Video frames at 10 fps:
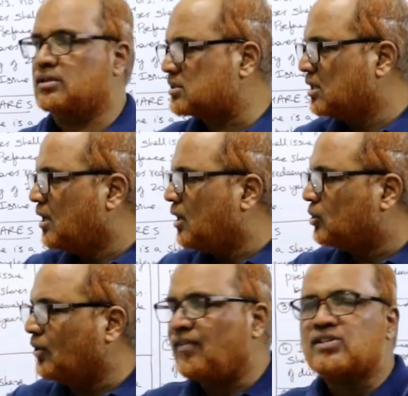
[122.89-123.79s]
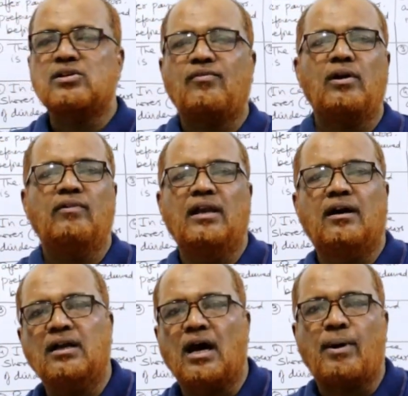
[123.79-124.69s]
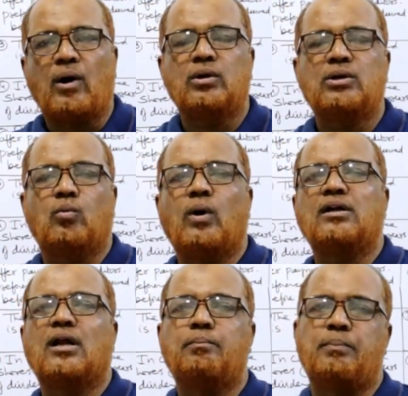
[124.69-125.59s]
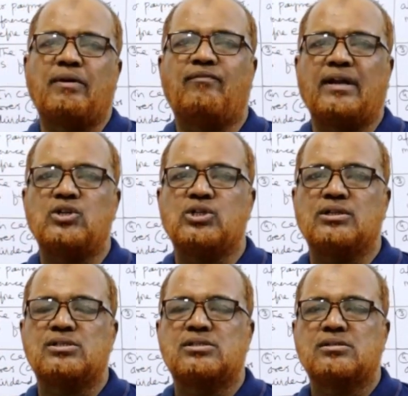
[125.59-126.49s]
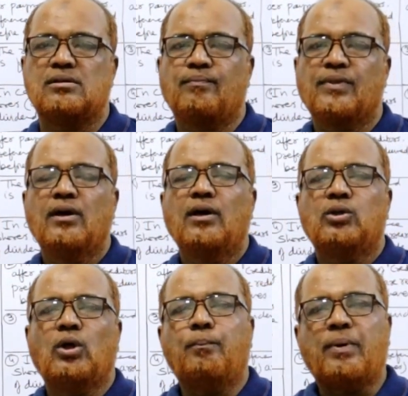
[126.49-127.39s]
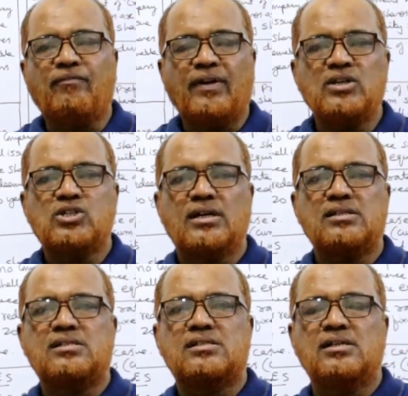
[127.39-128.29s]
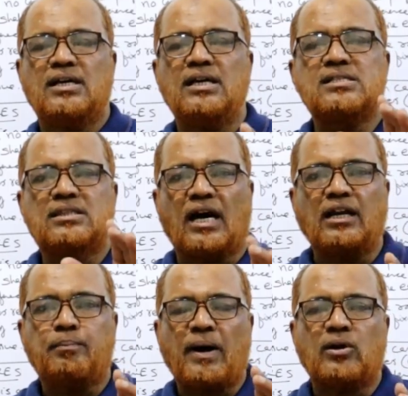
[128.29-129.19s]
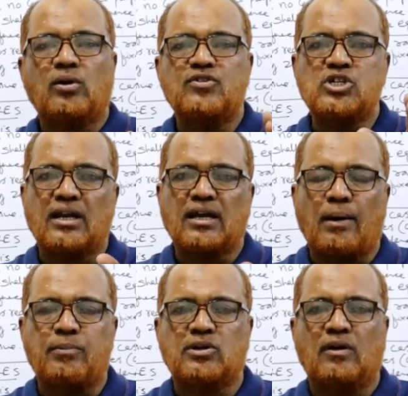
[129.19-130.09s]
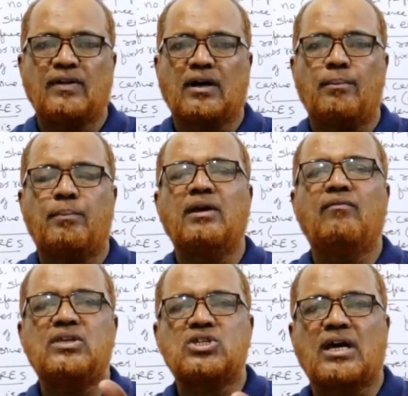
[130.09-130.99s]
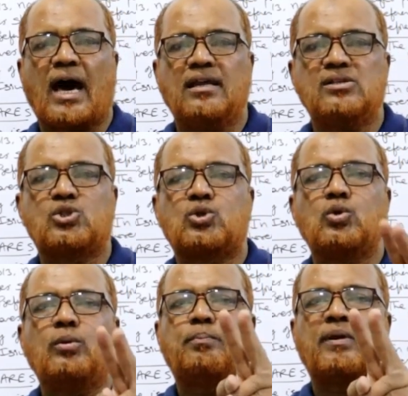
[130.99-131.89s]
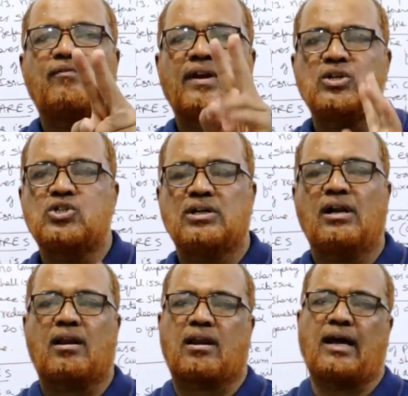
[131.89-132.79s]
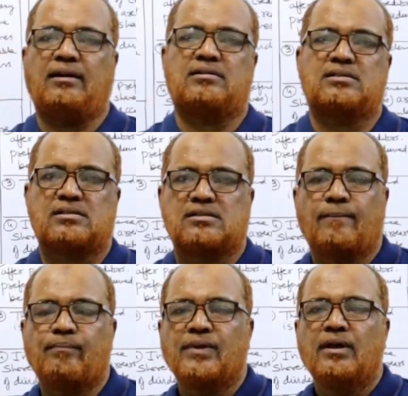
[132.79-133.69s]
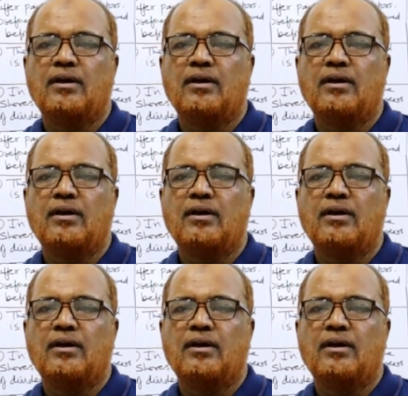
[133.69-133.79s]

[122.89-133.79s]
shares. So first of all, we'll learn about what are preference shares. So preference shares is that part of share capital of the company which carries two preferential rights.